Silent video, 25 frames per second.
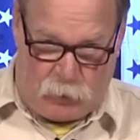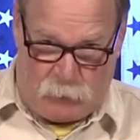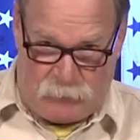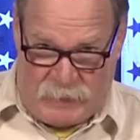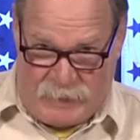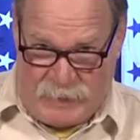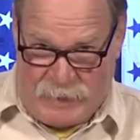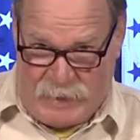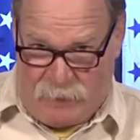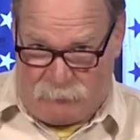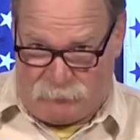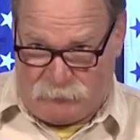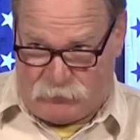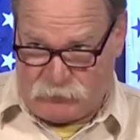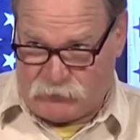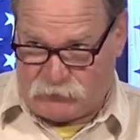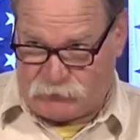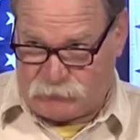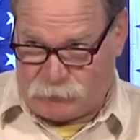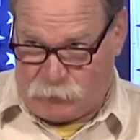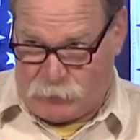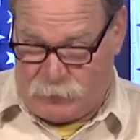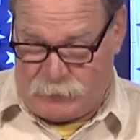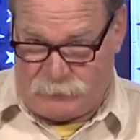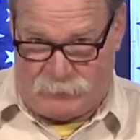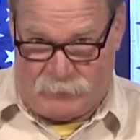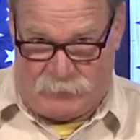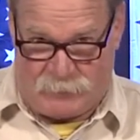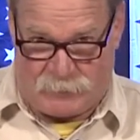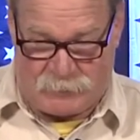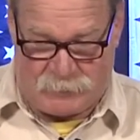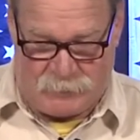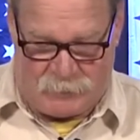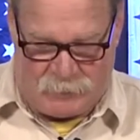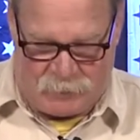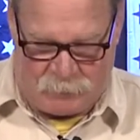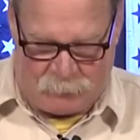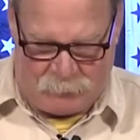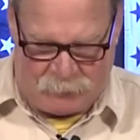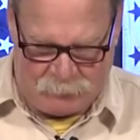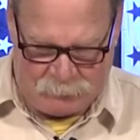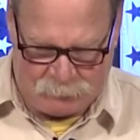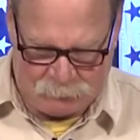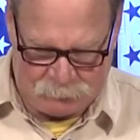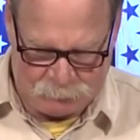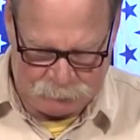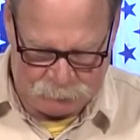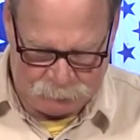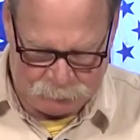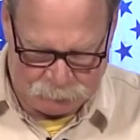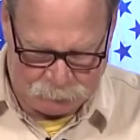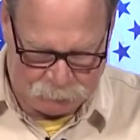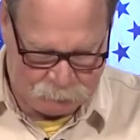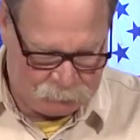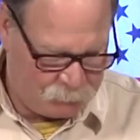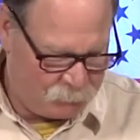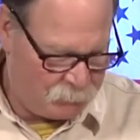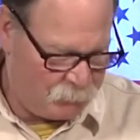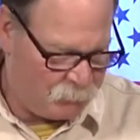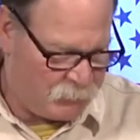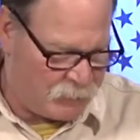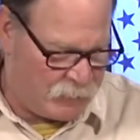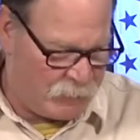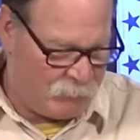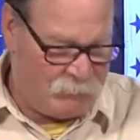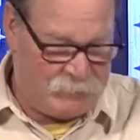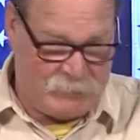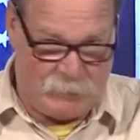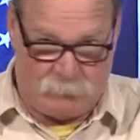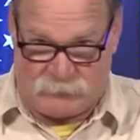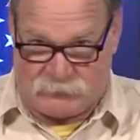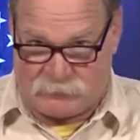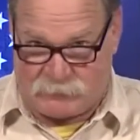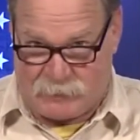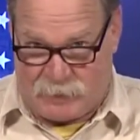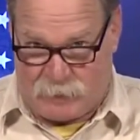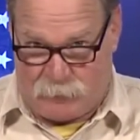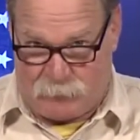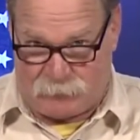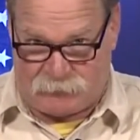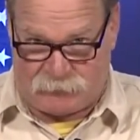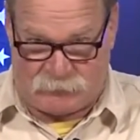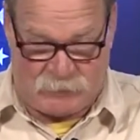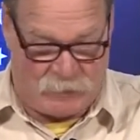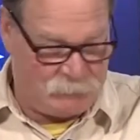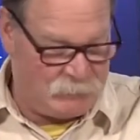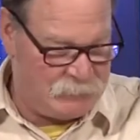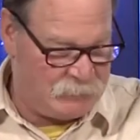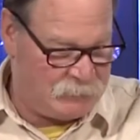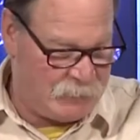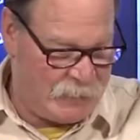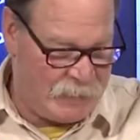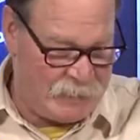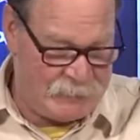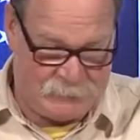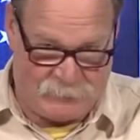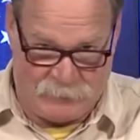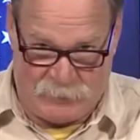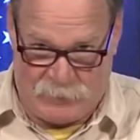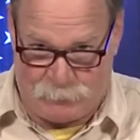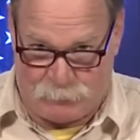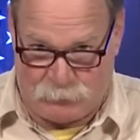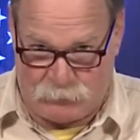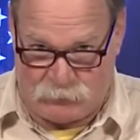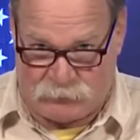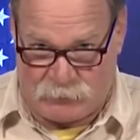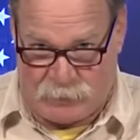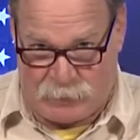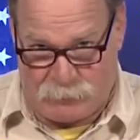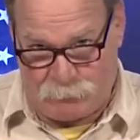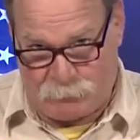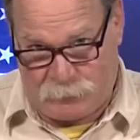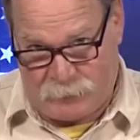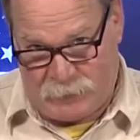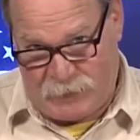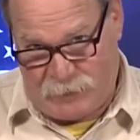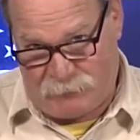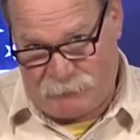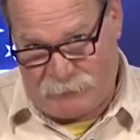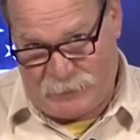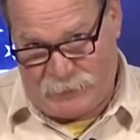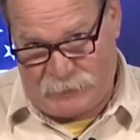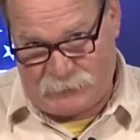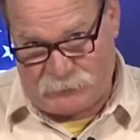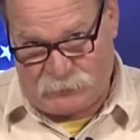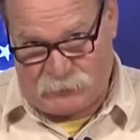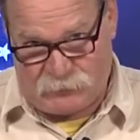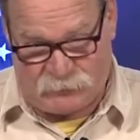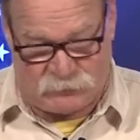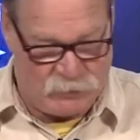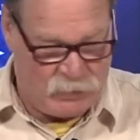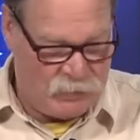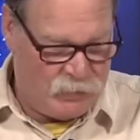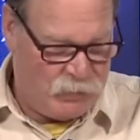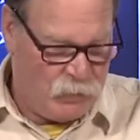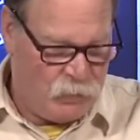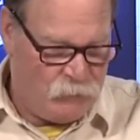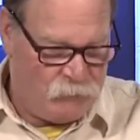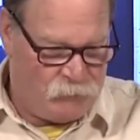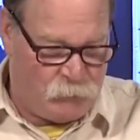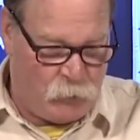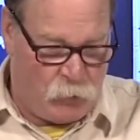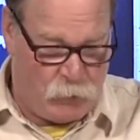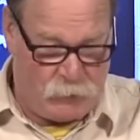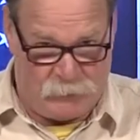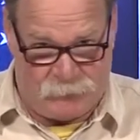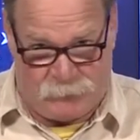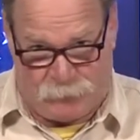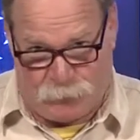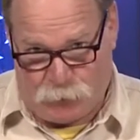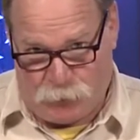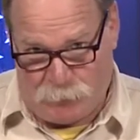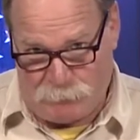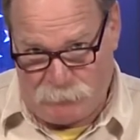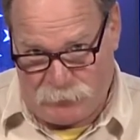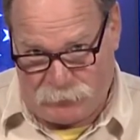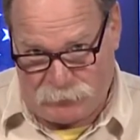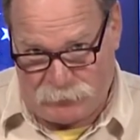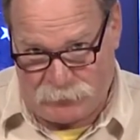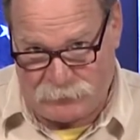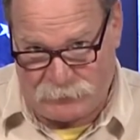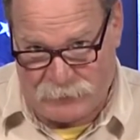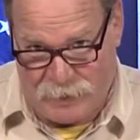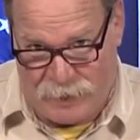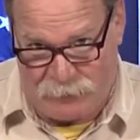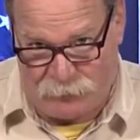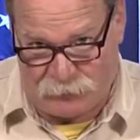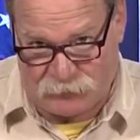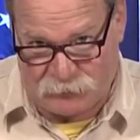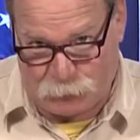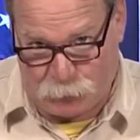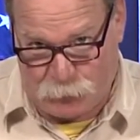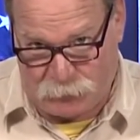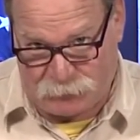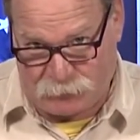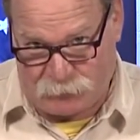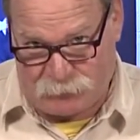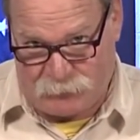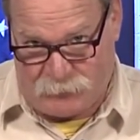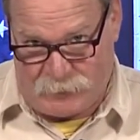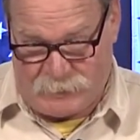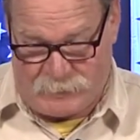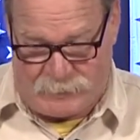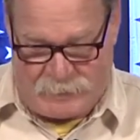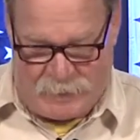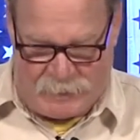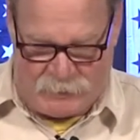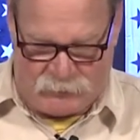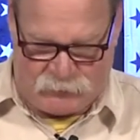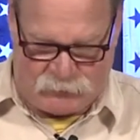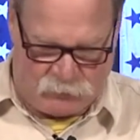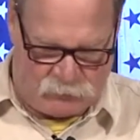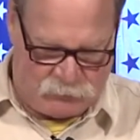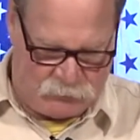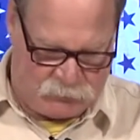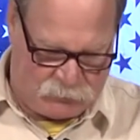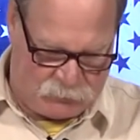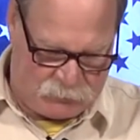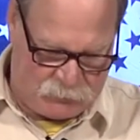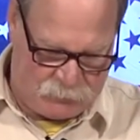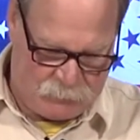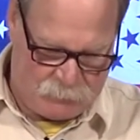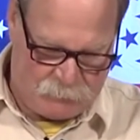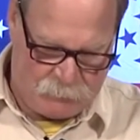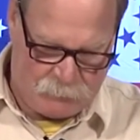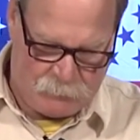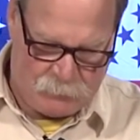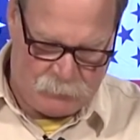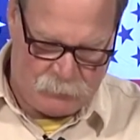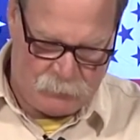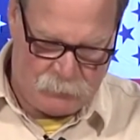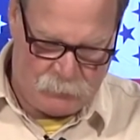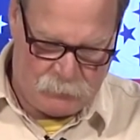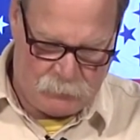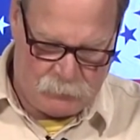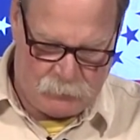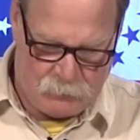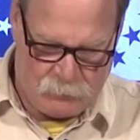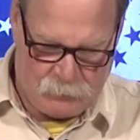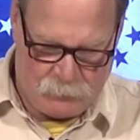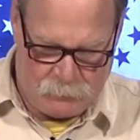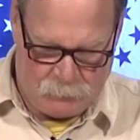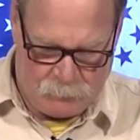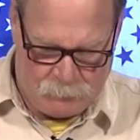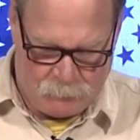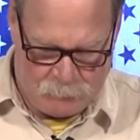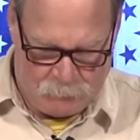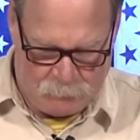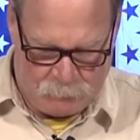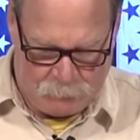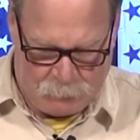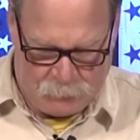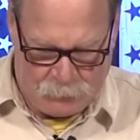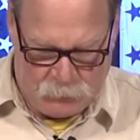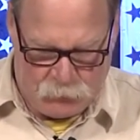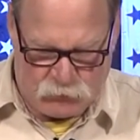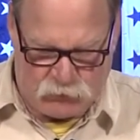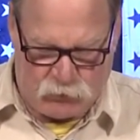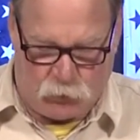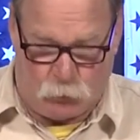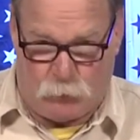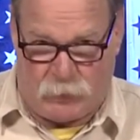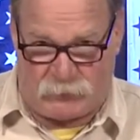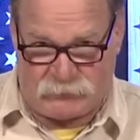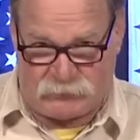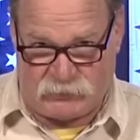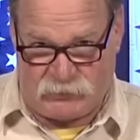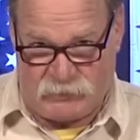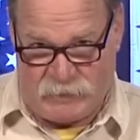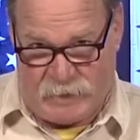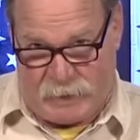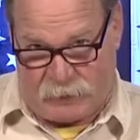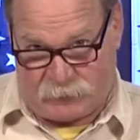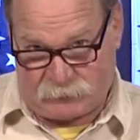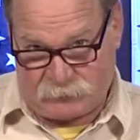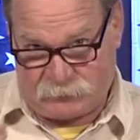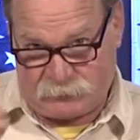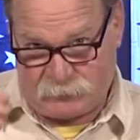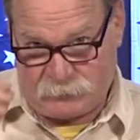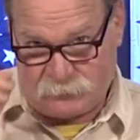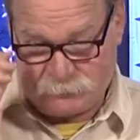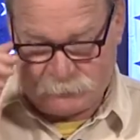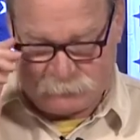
they have destroyed the economy, giving themselves 18% pay raises, $44 million worth of vacations. So what's next?